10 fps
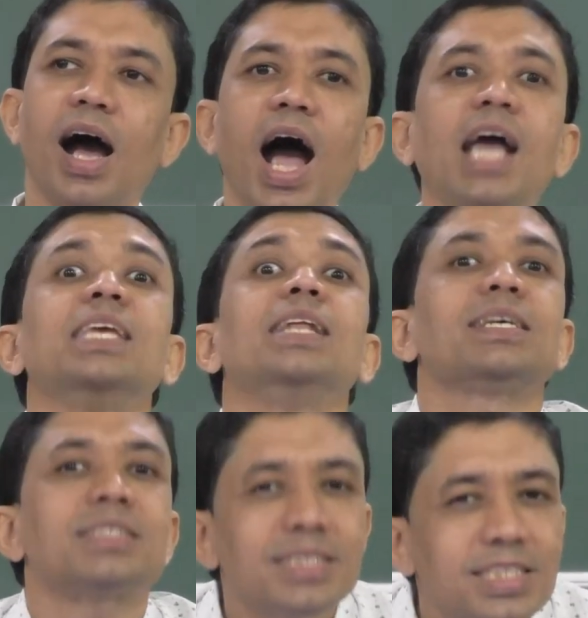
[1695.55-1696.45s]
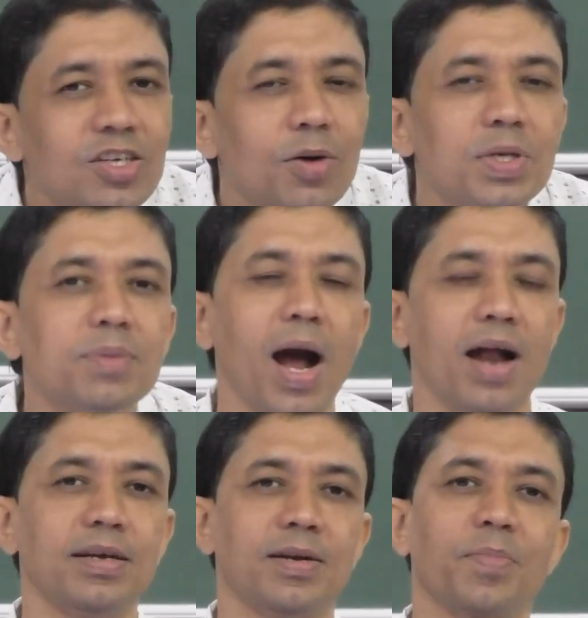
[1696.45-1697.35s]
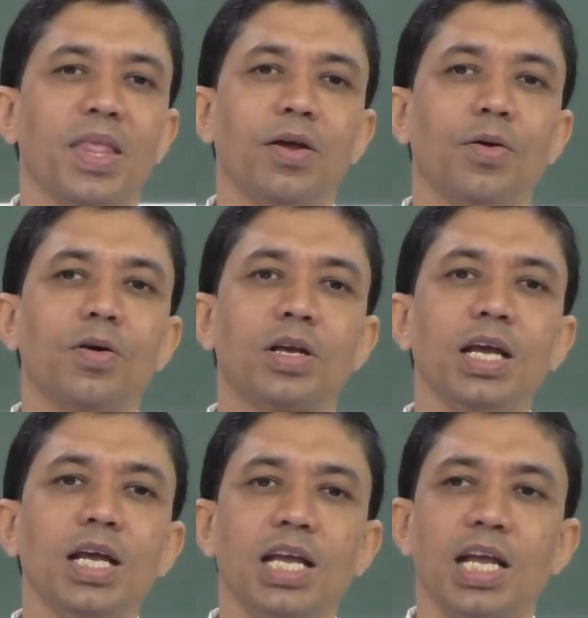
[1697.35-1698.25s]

high elasticity of demand okay